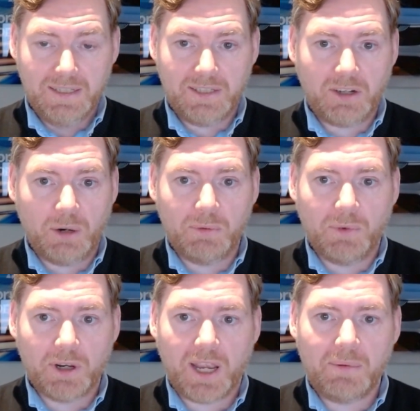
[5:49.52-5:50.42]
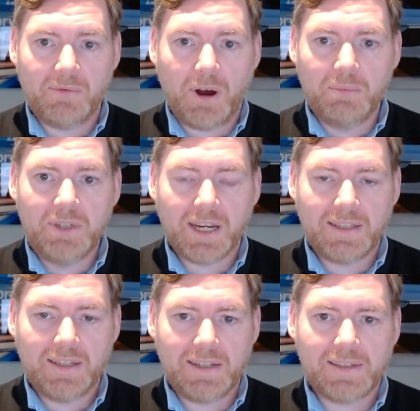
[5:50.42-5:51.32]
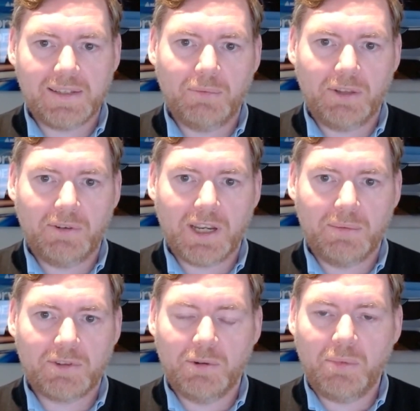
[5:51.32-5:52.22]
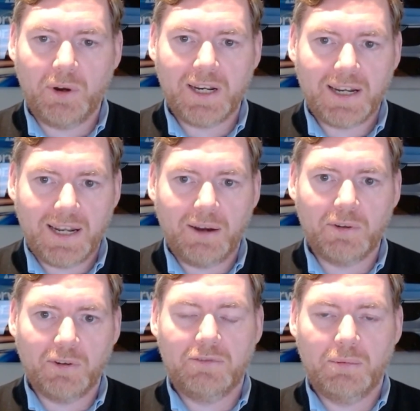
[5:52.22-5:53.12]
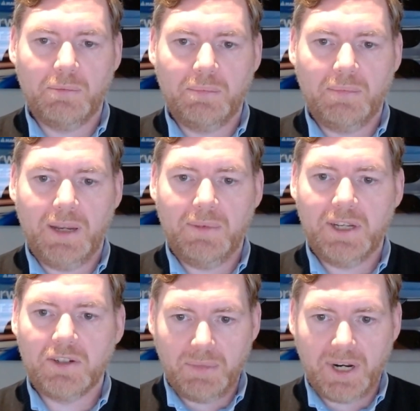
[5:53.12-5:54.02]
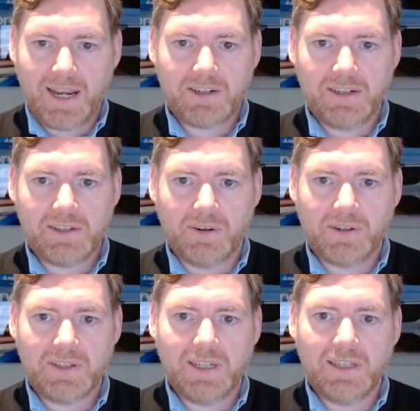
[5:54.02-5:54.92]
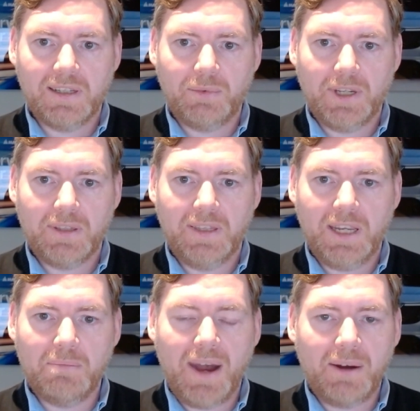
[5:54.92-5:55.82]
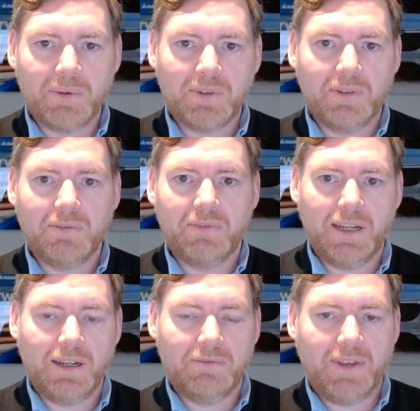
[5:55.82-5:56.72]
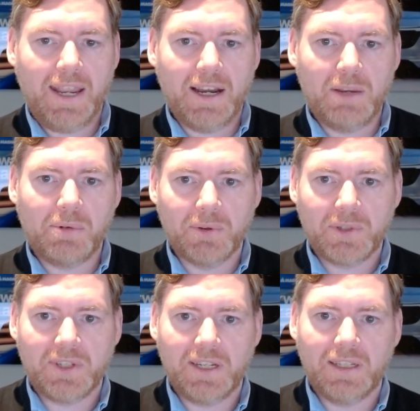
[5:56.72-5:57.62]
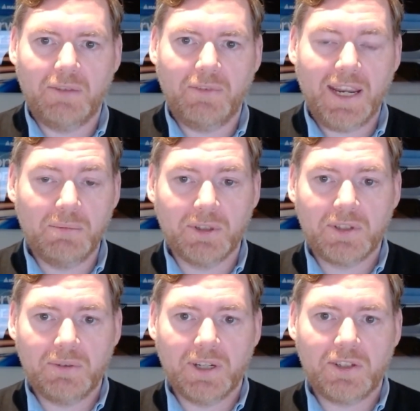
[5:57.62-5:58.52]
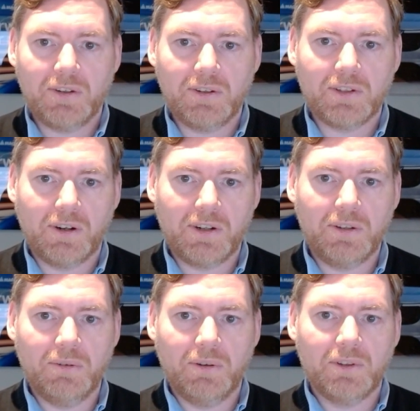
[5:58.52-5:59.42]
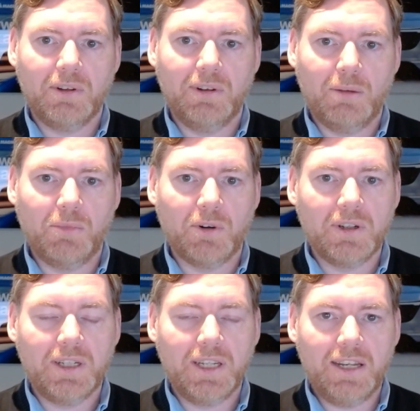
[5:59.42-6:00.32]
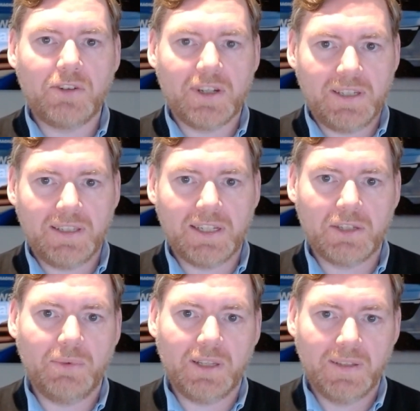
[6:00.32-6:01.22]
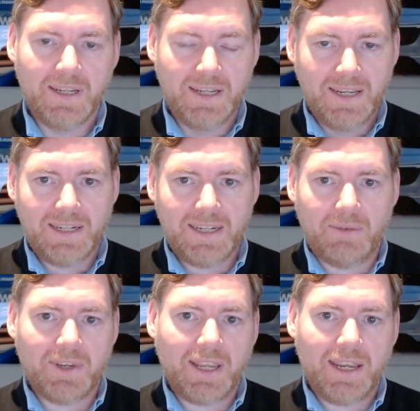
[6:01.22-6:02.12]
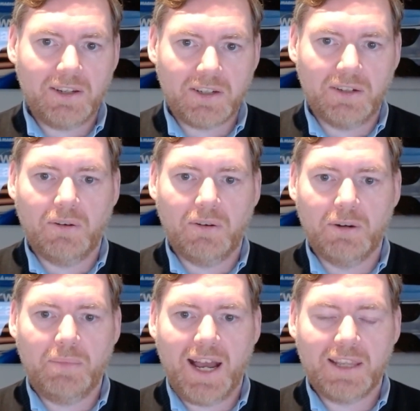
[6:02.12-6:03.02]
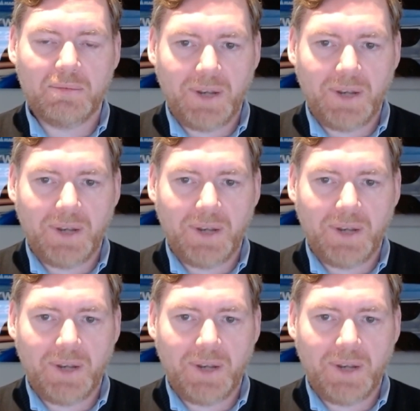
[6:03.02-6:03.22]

determine what type of object it is, whether it comes from a point cloud or from an image. But I actually start to see that with the amount of AI processing available to us, you can start to do also a lot more interesting things with navigation or path